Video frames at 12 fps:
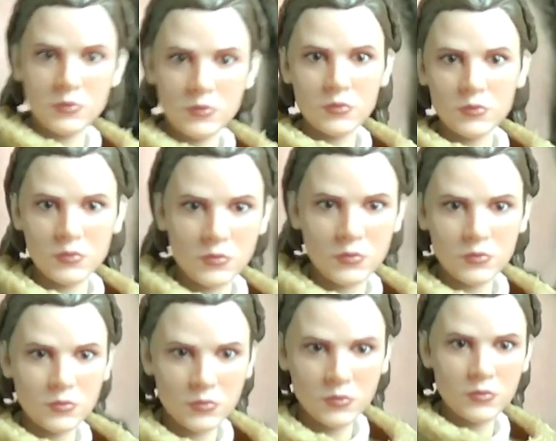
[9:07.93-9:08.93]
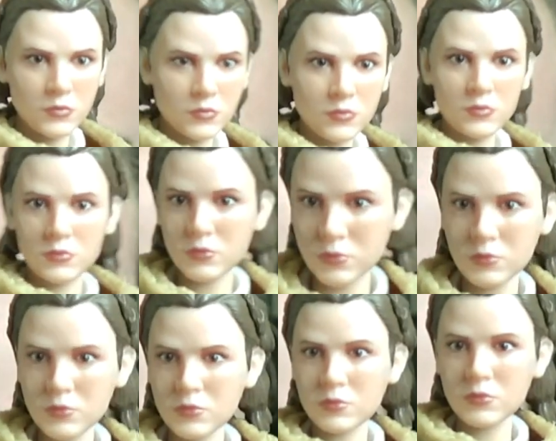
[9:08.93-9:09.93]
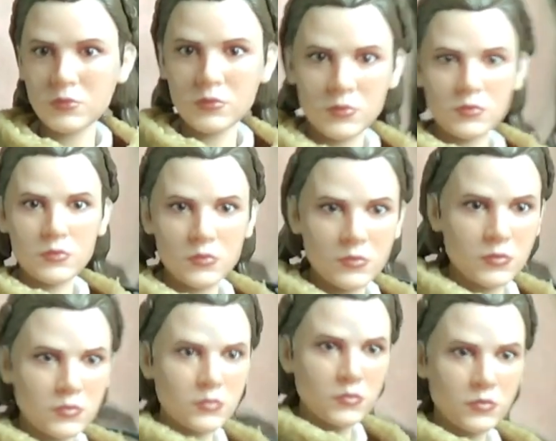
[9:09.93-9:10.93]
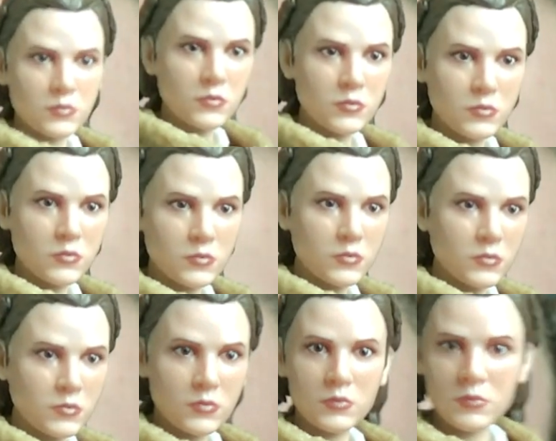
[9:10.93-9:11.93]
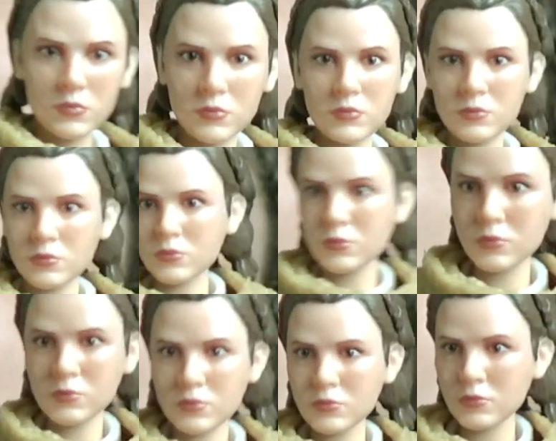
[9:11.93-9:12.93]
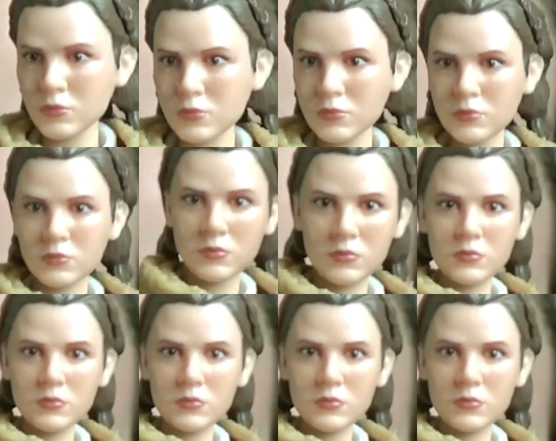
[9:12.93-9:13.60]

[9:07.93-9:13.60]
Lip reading: the pipeline reveals at the time of filming this review, because there was the Black Series pipeline reveals the night